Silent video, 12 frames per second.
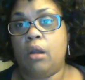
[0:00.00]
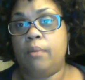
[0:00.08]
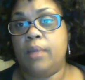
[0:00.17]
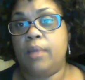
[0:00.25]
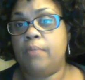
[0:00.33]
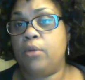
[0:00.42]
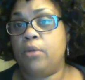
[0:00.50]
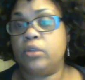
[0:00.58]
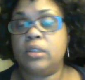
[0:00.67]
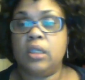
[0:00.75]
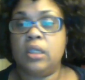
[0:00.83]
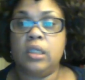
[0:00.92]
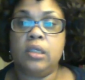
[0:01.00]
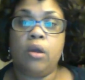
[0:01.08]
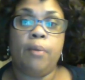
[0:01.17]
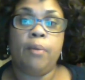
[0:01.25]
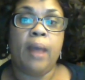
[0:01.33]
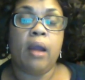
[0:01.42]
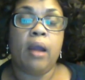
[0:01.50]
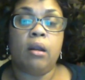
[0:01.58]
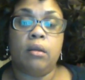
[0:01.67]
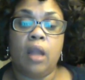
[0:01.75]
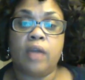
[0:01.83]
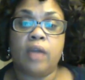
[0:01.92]
emergency or
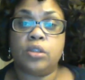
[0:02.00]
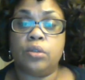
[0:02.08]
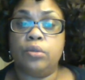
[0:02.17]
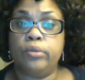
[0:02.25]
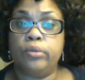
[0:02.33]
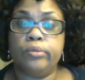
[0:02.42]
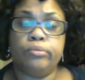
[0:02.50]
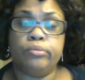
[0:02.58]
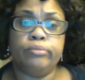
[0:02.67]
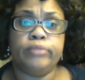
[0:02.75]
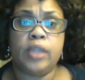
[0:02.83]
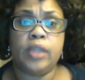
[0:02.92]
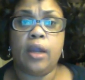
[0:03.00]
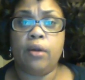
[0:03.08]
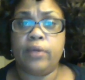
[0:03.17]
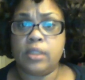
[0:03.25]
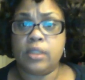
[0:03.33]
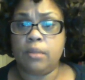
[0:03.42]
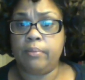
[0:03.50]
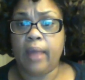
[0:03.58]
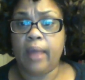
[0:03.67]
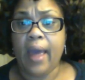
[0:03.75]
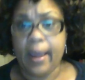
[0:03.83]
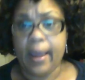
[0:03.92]
biological terrorism
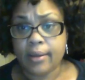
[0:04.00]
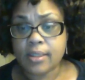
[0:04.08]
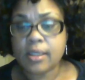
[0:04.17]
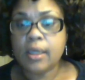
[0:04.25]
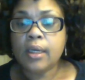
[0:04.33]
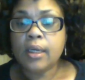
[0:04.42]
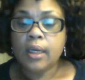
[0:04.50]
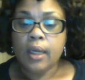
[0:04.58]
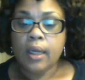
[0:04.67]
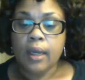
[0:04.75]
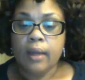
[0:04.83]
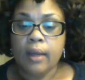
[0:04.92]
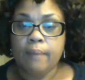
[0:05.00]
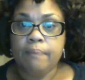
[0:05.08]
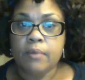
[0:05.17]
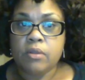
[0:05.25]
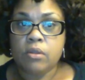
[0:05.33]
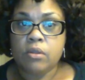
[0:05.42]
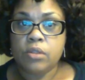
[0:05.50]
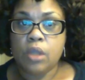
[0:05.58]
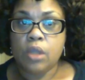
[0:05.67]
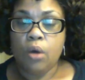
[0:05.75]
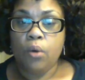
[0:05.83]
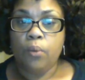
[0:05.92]
acts?
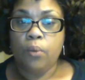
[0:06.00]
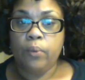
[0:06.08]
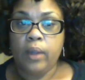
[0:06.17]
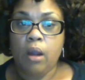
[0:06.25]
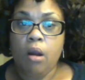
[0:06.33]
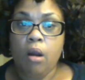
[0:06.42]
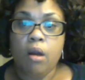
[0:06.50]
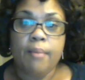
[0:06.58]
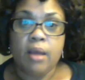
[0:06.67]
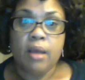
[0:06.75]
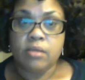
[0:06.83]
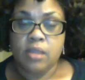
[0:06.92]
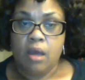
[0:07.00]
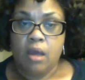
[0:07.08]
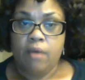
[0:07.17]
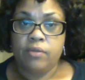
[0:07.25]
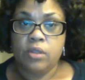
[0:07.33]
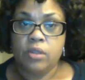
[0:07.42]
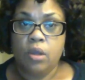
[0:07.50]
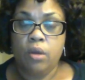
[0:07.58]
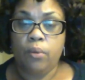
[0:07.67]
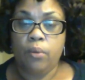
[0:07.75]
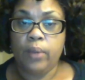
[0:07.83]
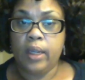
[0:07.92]
So we arm ourselves.
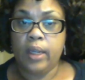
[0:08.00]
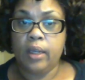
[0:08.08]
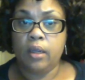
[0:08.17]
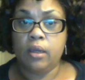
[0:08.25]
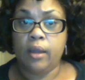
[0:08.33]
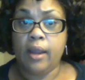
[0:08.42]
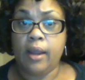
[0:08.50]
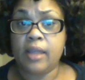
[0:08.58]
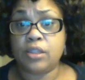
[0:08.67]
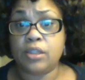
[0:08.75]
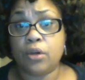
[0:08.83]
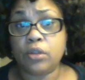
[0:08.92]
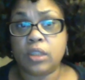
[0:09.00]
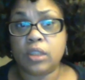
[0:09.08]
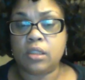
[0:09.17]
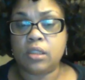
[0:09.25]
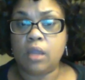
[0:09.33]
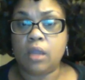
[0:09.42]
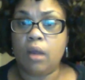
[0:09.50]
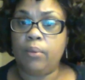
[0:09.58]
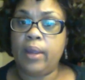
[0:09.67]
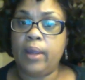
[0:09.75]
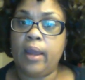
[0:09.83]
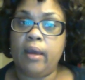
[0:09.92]
As nurses,
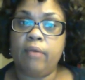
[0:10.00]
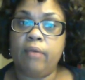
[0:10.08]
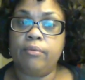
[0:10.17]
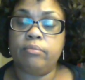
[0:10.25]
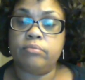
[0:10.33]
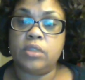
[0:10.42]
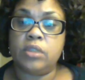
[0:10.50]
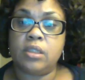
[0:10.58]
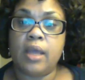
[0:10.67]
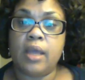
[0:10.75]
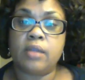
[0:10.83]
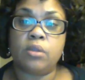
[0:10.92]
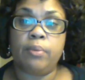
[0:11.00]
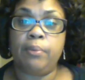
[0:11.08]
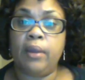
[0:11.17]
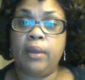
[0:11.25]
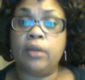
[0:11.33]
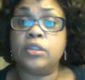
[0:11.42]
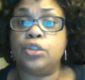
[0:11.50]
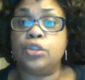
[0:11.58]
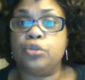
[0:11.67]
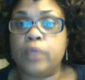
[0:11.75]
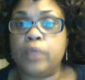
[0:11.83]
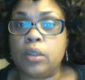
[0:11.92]
we have disaster preparedness
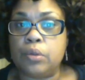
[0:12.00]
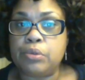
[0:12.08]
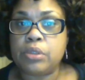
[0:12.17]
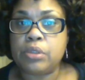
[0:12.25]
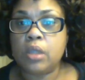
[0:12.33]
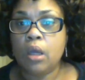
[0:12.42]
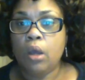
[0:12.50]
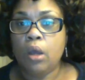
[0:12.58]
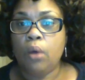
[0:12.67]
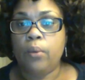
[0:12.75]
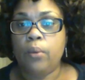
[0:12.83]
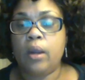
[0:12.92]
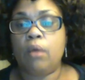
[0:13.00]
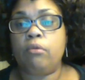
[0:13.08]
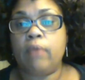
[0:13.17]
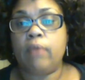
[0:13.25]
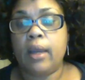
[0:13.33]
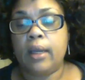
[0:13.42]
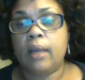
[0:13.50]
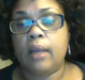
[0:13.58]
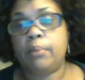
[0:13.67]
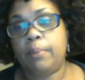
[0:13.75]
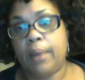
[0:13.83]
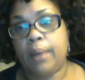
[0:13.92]
drills. We are ready
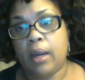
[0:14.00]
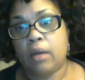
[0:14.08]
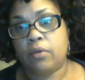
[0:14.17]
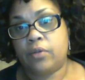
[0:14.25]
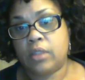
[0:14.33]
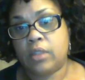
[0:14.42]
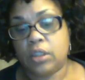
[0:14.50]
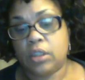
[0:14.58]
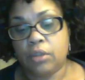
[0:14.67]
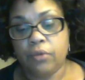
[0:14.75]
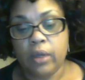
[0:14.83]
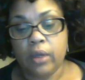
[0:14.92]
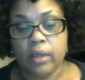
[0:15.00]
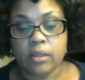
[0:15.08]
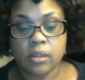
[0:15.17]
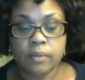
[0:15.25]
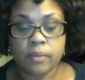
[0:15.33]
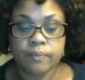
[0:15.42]
and prepared for such events.